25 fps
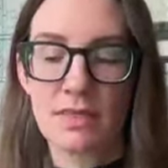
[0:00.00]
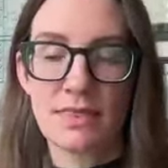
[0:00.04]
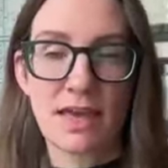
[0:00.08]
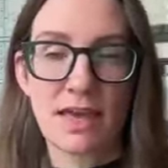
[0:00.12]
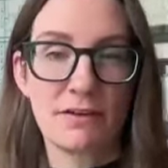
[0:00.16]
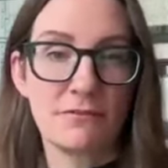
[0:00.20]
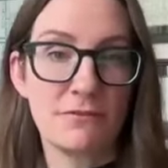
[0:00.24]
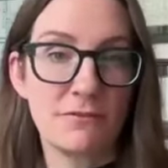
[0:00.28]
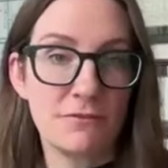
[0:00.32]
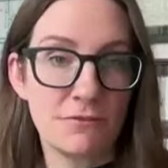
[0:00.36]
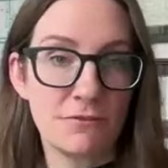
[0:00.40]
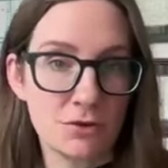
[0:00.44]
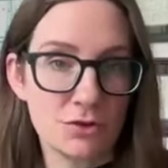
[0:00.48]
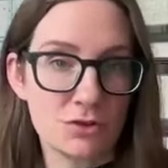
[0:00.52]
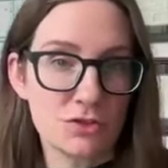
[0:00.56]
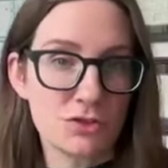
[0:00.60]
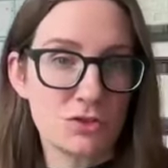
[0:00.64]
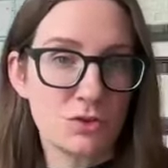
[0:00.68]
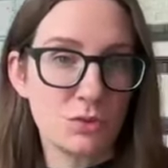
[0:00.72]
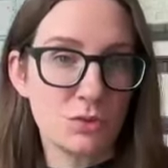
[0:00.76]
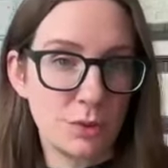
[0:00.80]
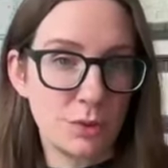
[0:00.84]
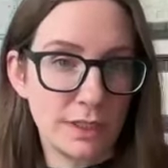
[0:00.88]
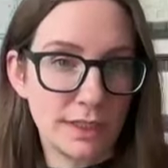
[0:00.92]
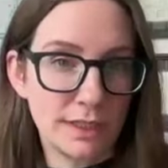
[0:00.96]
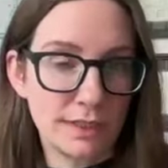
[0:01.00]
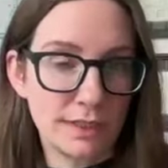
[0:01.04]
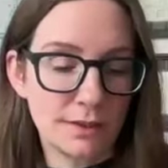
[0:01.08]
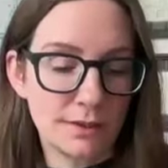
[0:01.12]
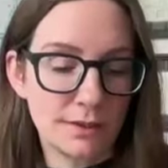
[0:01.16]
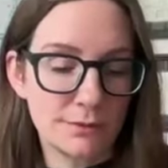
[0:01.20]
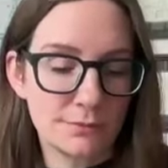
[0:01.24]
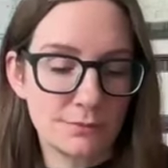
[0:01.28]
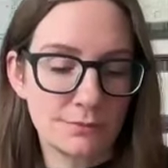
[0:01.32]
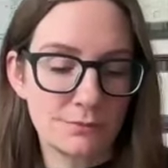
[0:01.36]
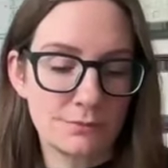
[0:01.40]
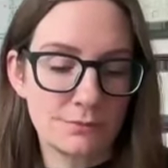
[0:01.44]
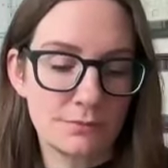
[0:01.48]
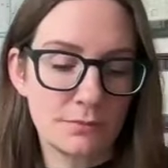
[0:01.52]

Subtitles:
that first week.